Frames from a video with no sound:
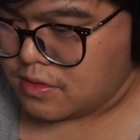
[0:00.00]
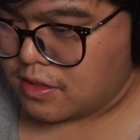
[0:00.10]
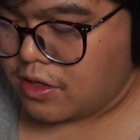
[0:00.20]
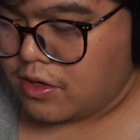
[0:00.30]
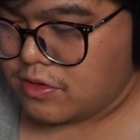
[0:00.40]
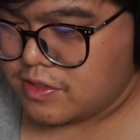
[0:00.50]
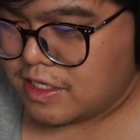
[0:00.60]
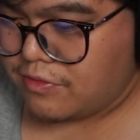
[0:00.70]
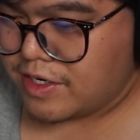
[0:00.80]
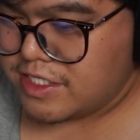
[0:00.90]
Oh, is
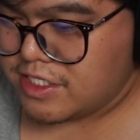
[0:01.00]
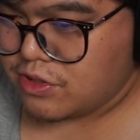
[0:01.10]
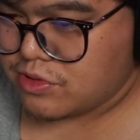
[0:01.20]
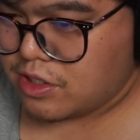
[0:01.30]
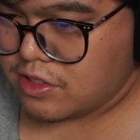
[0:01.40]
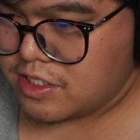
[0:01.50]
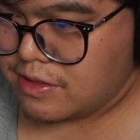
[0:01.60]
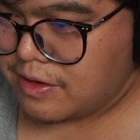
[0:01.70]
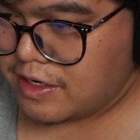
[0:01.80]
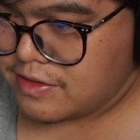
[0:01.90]
that why she's so salty
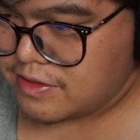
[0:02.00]
about